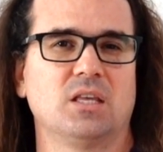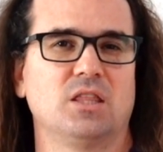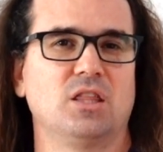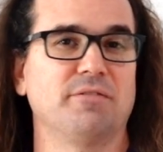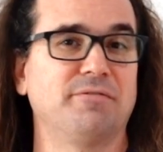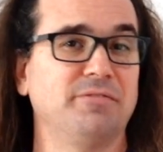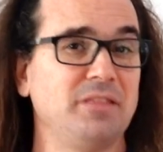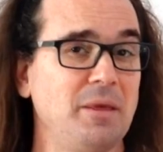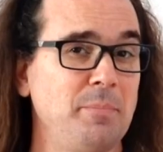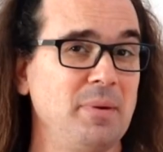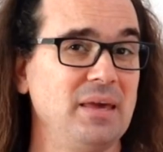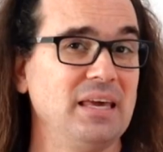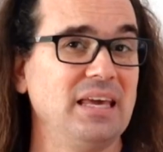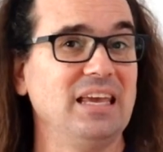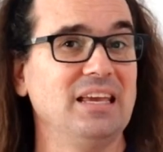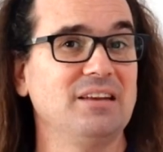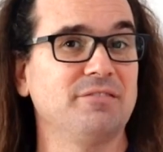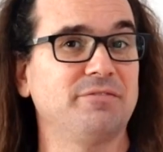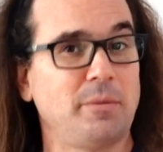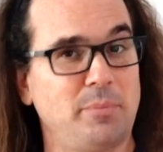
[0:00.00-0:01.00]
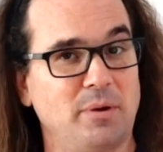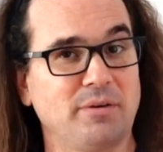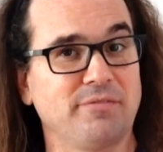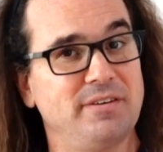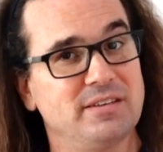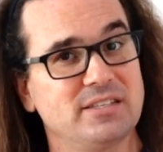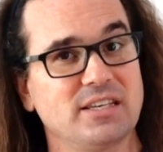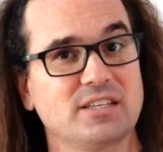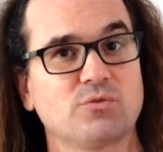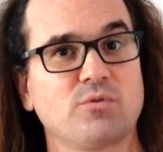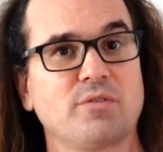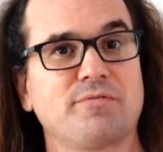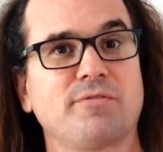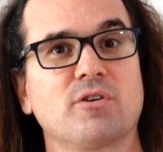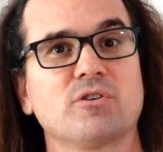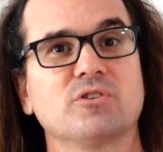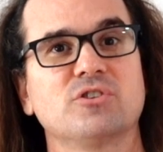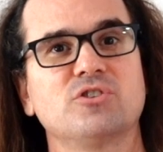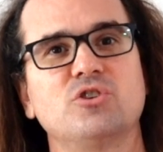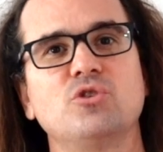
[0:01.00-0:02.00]
The flipping in flipping physics
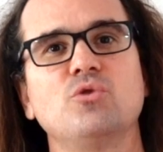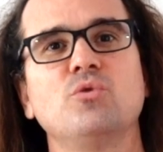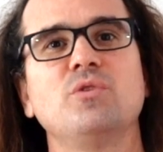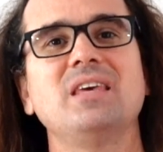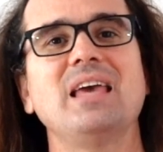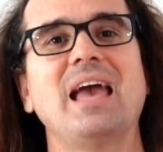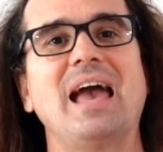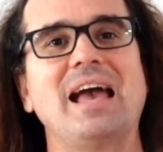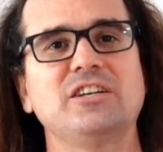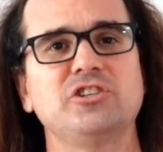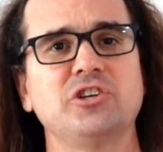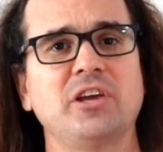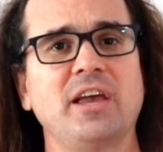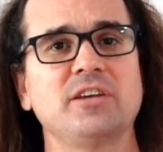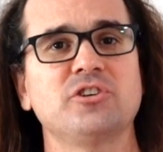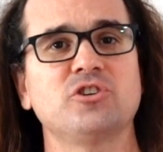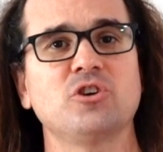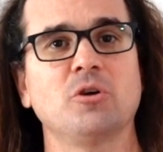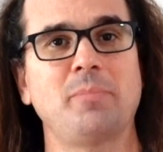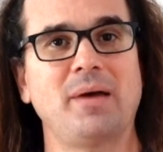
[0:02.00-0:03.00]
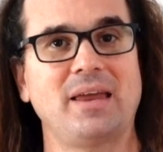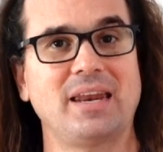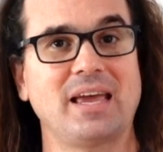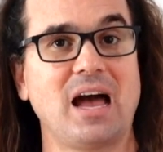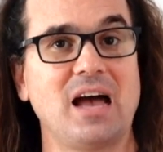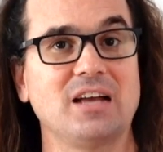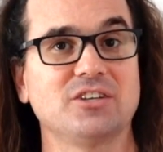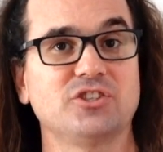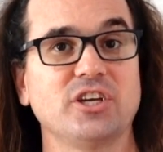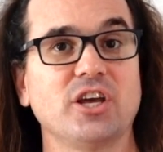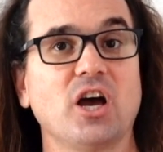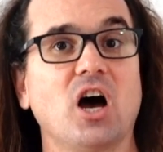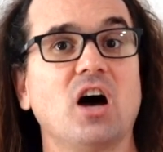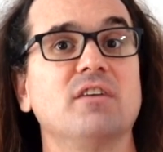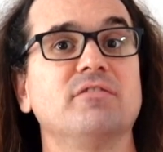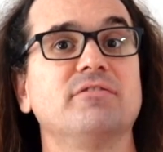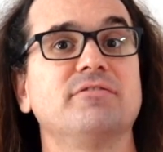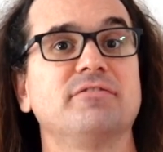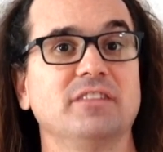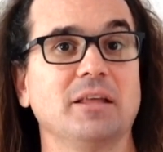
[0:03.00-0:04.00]
refers to the educational pedagogy
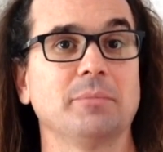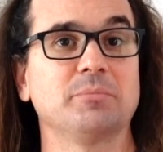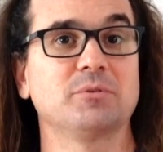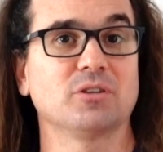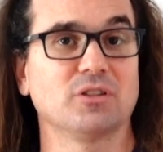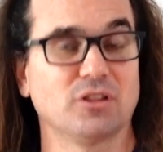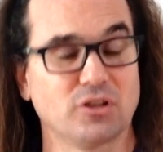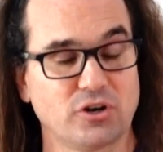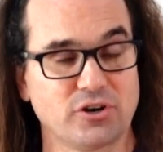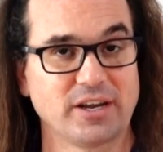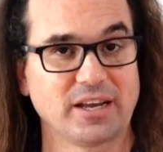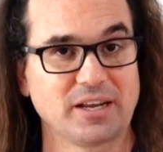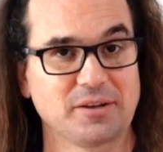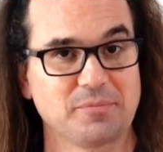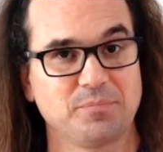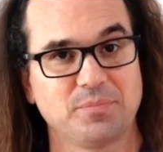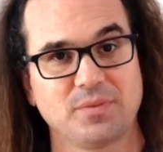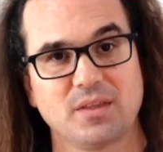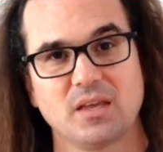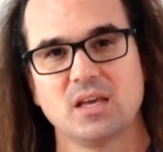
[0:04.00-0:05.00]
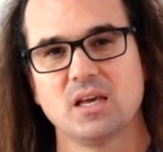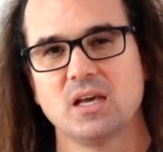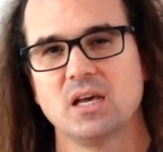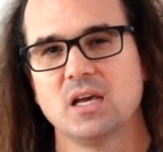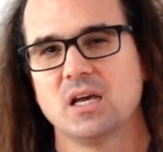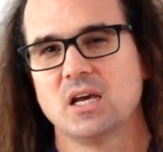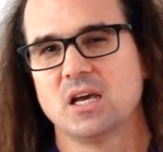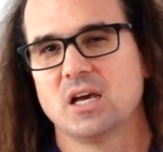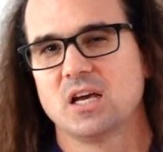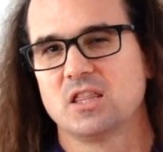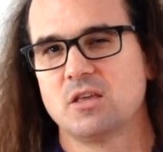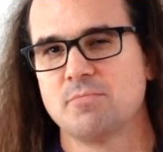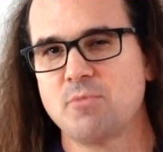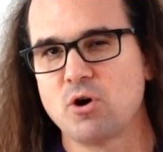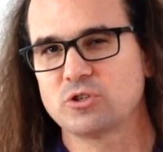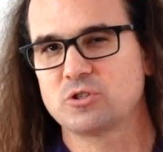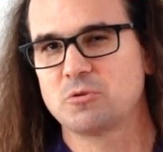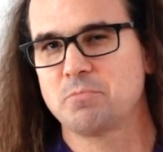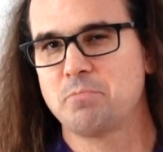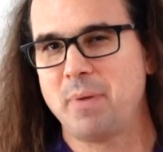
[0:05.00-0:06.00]
of flipped learning. The
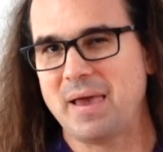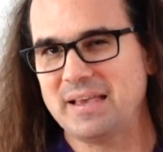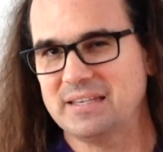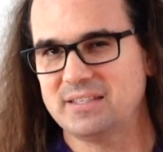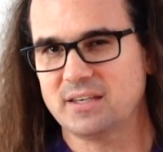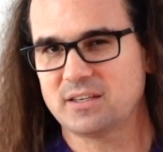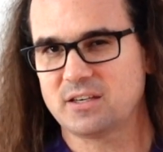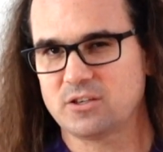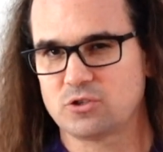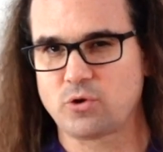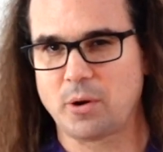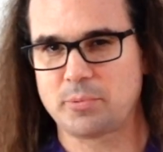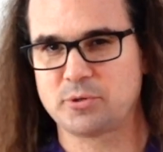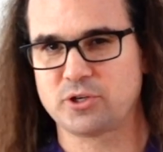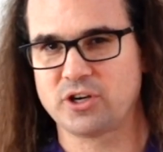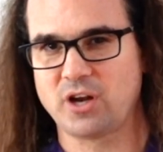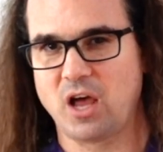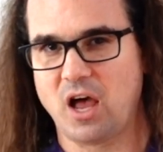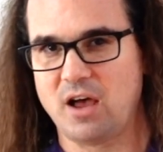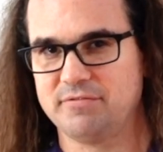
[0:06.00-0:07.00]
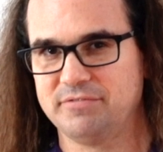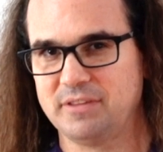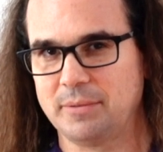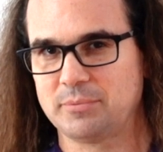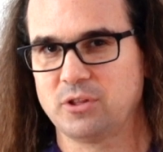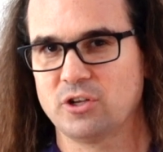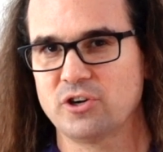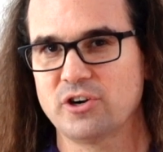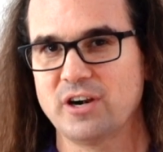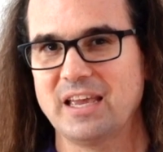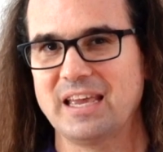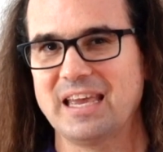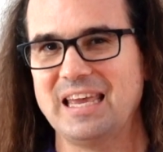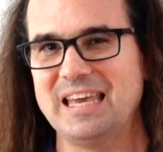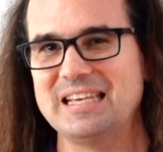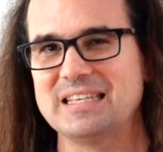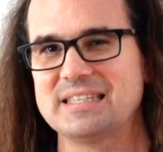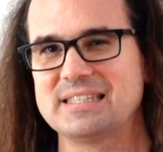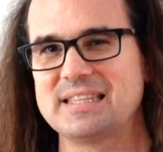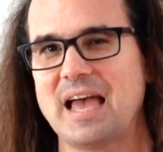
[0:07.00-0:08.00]
most basic description of flipped learning
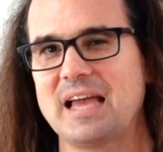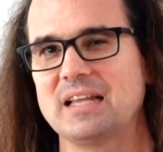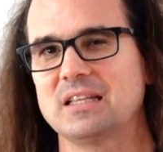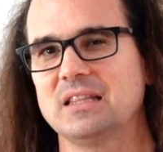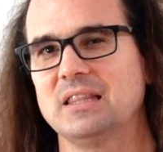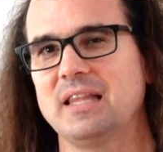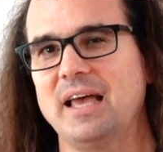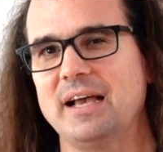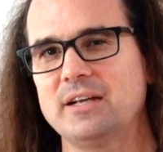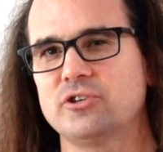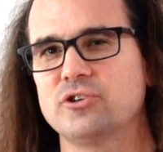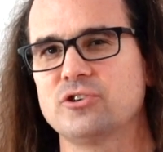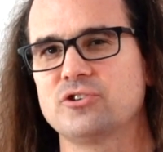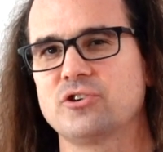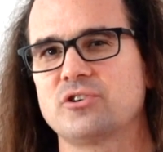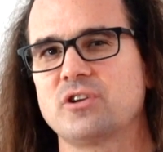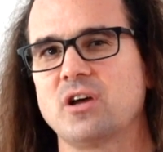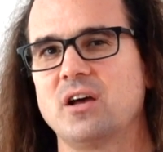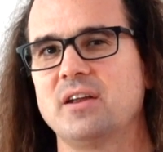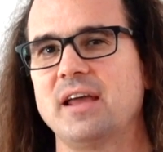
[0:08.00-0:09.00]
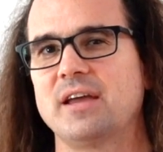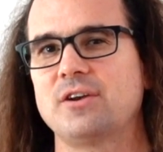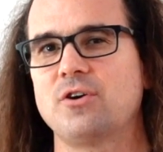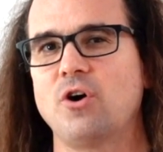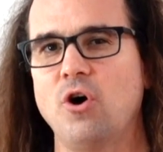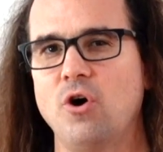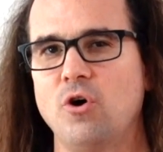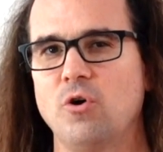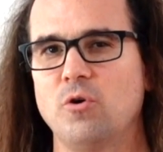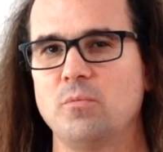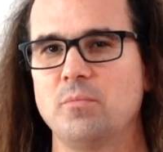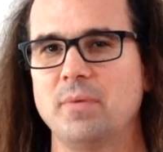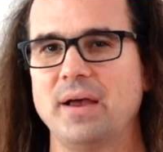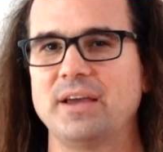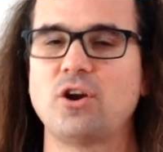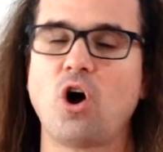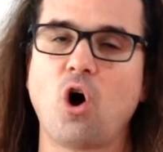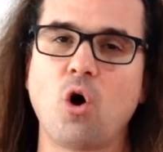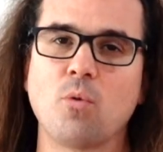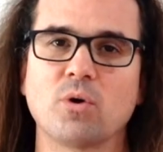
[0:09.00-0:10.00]
is that lectures are done at home
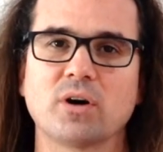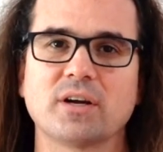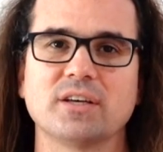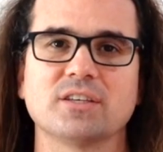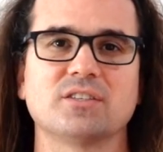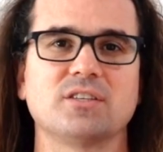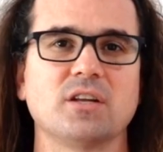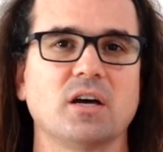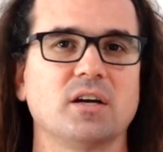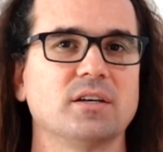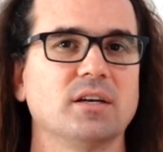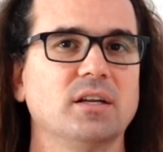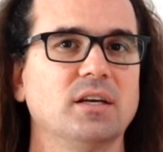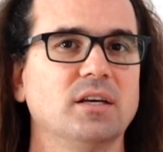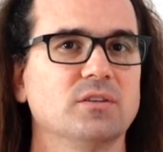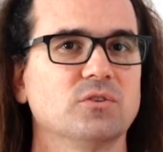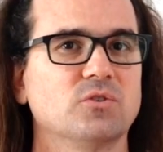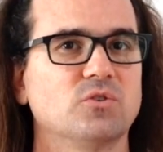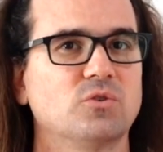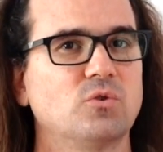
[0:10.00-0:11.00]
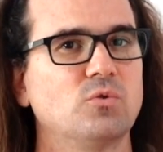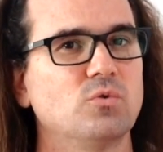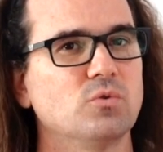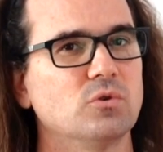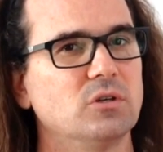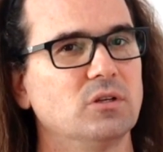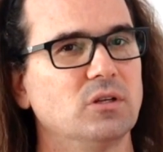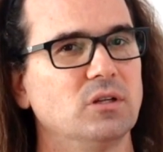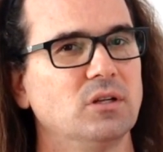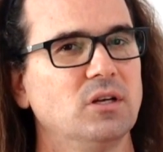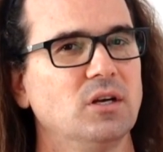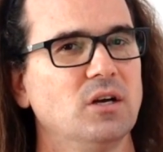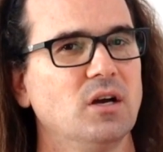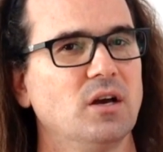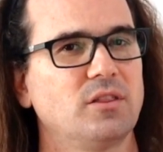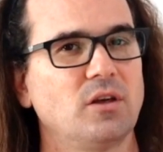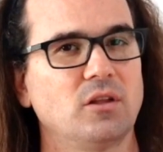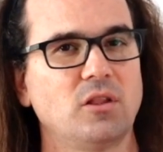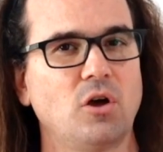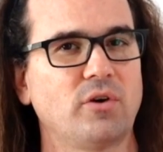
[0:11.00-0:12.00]
and homework is done in school.
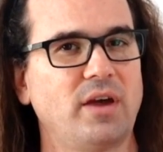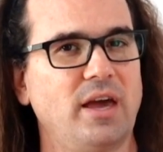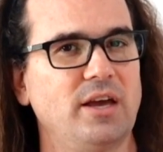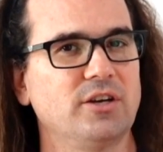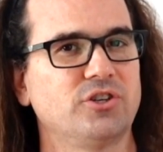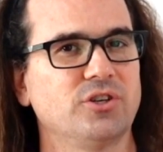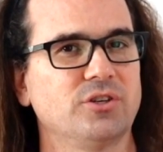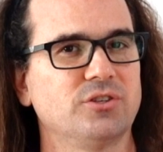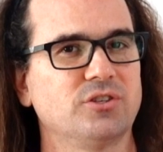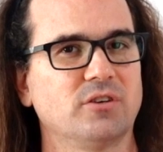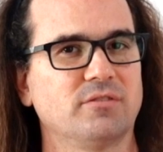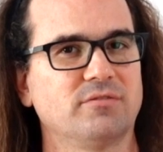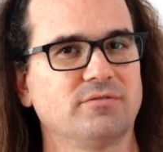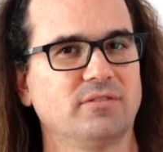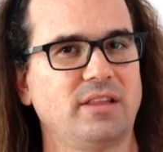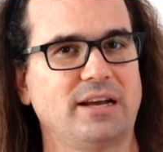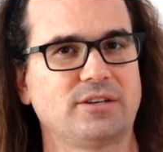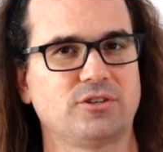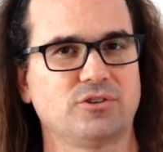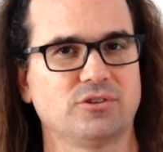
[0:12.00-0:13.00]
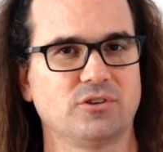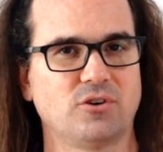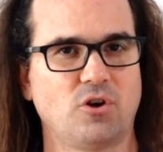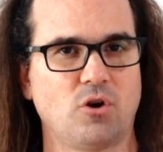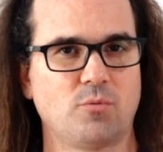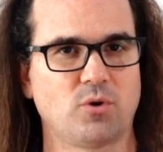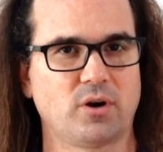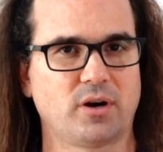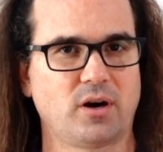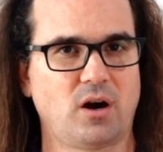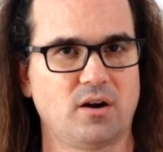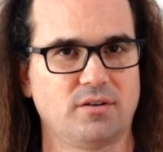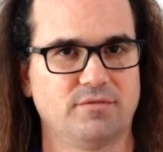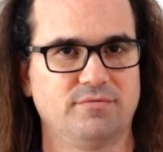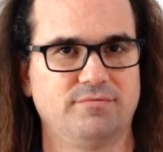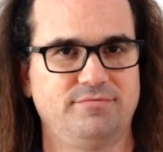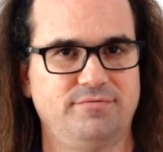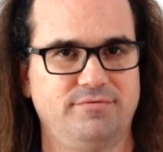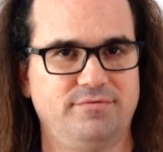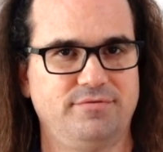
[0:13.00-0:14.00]
The locations of lectures and homework
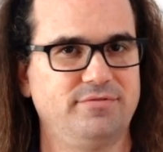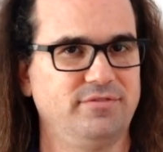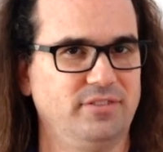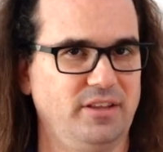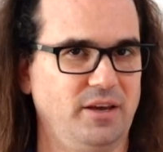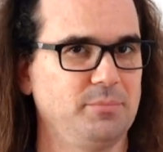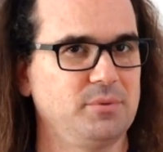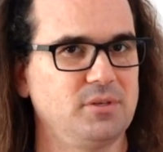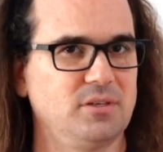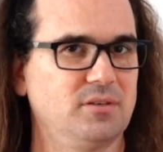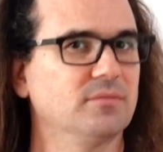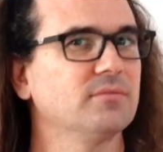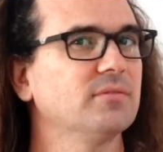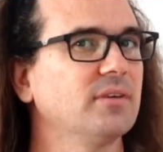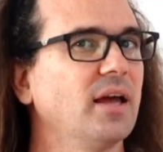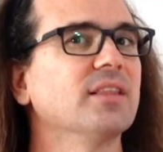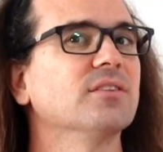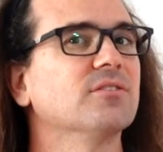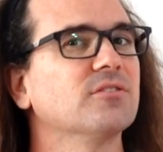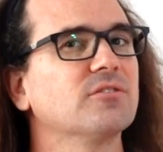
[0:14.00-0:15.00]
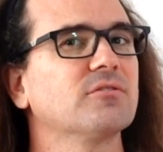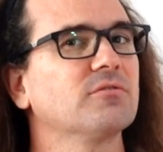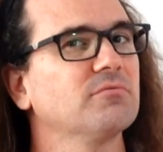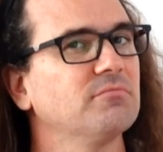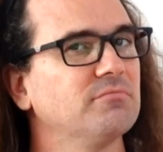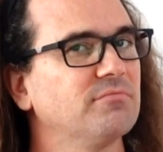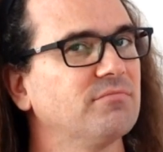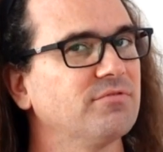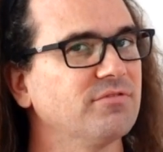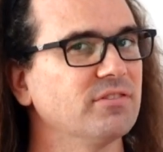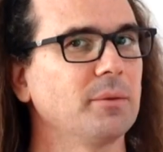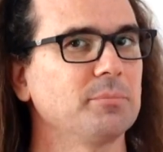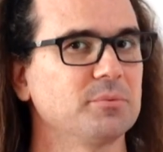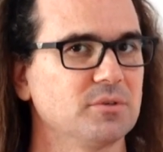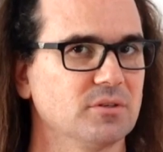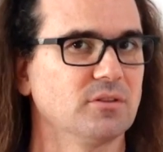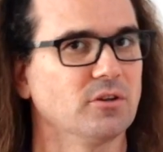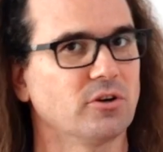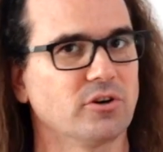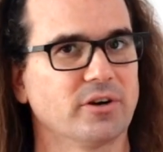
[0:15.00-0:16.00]
are flipped, hence
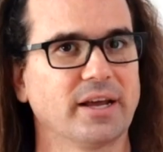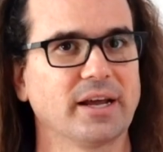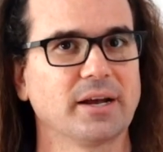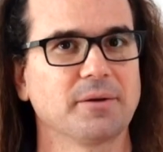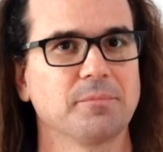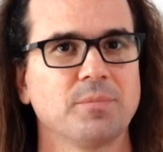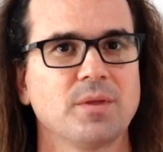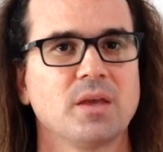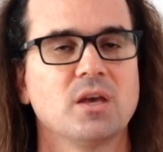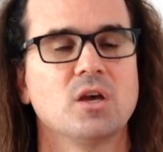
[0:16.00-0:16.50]
flipped learning.